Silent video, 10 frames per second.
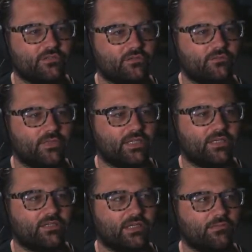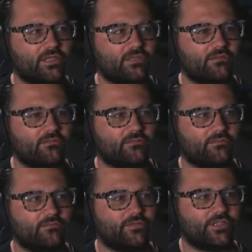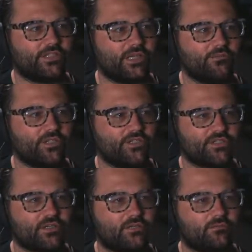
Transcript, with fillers: Oh, my God. Look how many freaking gems I just got.